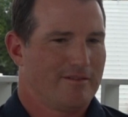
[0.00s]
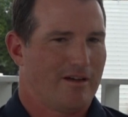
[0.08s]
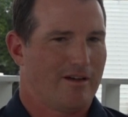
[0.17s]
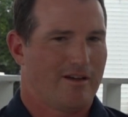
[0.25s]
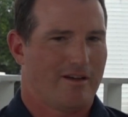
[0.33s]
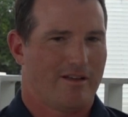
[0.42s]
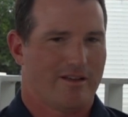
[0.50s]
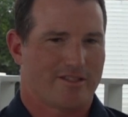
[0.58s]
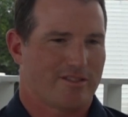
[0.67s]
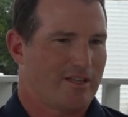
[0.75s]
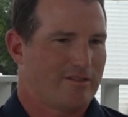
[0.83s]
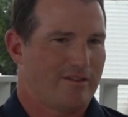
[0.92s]
as
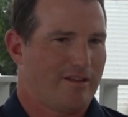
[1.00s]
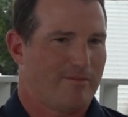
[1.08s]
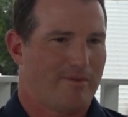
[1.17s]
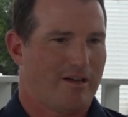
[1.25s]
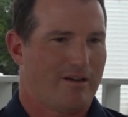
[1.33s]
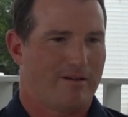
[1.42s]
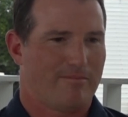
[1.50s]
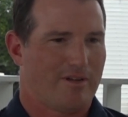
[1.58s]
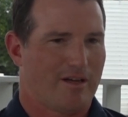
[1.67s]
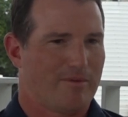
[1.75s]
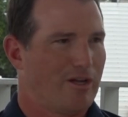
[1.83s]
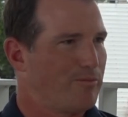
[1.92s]
I said to them, I'm
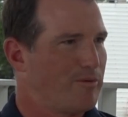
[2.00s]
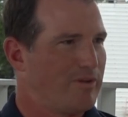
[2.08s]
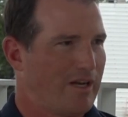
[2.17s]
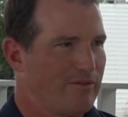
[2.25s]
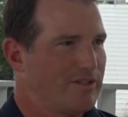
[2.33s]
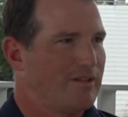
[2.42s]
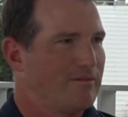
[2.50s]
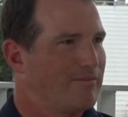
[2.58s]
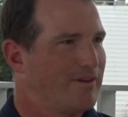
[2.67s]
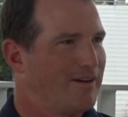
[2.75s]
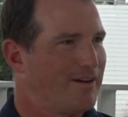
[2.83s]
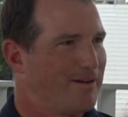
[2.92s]
going to help you beat every team.
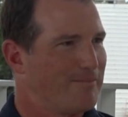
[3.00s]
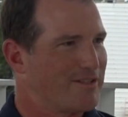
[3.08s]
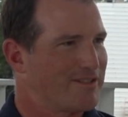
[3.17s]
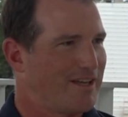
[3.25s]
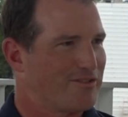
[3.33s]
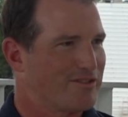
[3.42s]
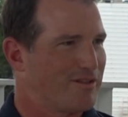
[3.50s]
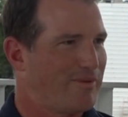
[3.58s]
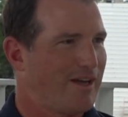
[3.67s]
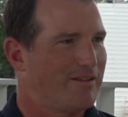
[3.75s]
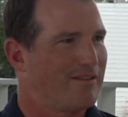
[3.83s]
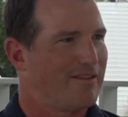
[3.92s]
It's not just
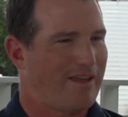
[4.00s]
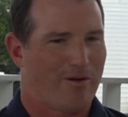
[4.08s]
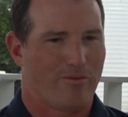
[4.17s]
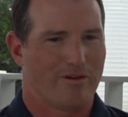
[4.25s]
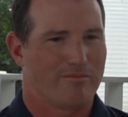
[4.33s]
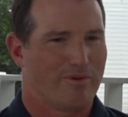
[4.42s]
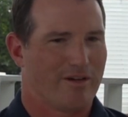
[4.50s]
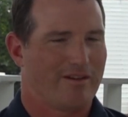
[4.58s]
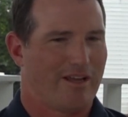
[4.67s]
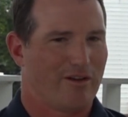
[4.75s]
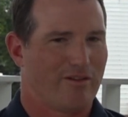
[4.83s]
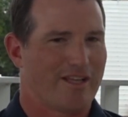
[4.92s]
about that one,
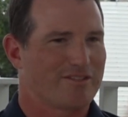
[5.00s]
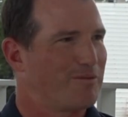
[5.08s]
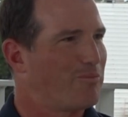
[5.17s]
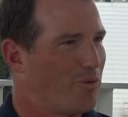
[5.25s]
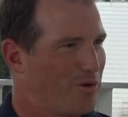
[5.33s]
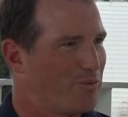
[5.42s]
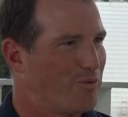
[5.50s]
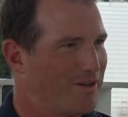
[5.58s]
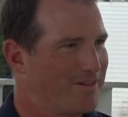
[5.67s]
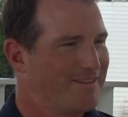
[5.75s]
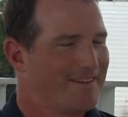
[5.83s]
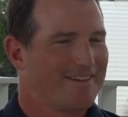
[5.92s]
but I know that's an important
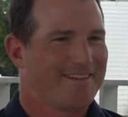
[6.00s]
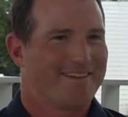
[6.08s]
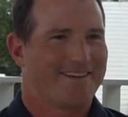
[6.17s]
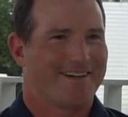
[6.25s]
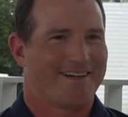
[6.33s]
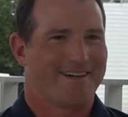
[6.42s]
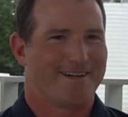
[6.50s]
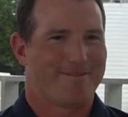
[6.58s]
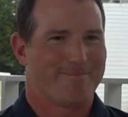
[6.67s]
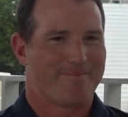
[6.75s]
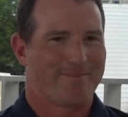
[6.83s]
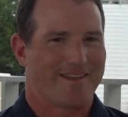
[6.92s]
one.
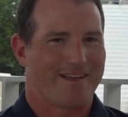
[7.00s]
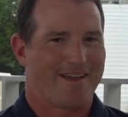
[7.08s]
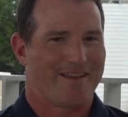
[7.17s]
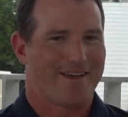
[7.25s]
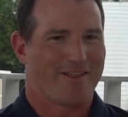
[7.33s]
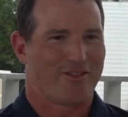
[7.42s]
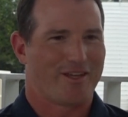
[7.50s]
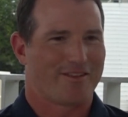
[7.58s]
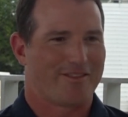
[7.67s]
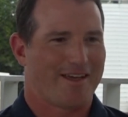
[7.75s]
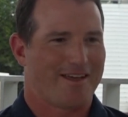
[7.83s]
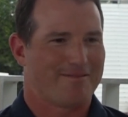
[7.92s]
I
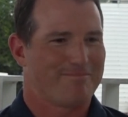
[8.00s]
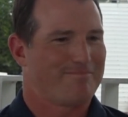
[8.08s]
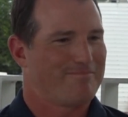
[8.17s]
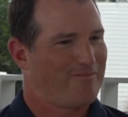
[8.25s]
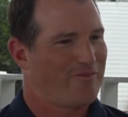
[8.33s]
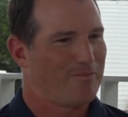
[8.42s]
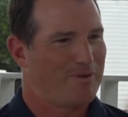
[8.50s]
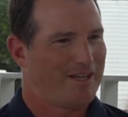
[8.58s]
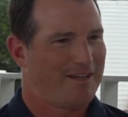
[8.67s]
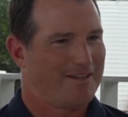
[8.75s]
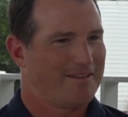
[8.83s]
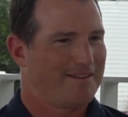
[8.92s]
think that for
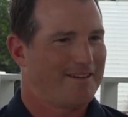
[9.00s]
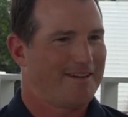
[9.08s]
me,